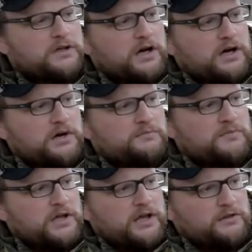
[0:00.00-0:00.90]
and
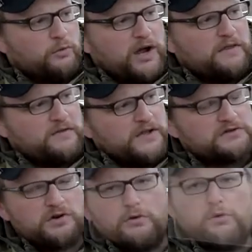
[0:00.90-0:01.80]
the way that the internal